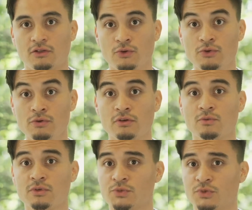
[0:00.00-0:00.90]
Liu
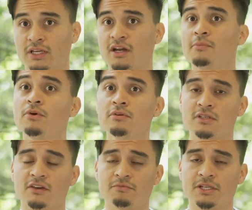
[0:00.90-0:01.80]
was really humble.
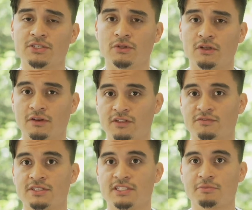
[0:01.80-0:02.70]
So I've been to a lot of
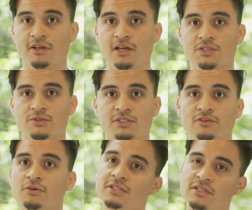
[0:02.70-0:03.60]
different seminars which are a
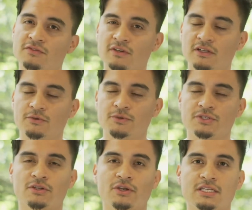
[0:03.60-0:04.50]
little bit different and it was
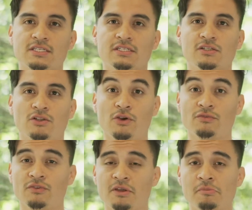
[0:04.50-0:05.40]
so easy to
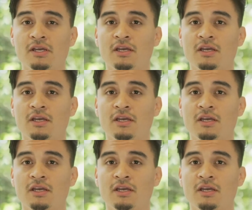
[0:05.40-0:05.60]
learn from him.